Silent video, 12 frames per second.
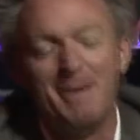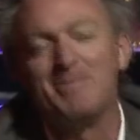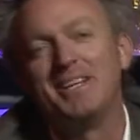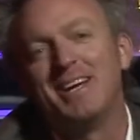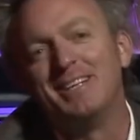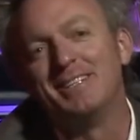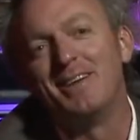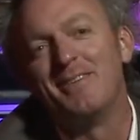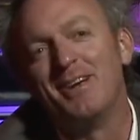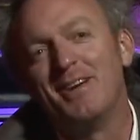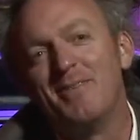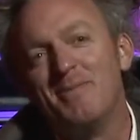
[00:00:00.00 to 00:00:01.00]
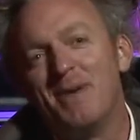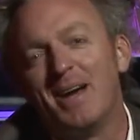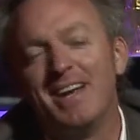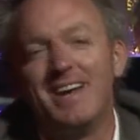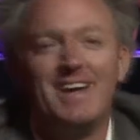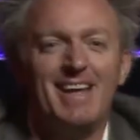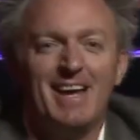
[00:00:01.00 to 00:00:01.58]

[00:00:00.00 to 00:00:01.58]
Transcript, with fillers: Happy Thanksgiving, everybody.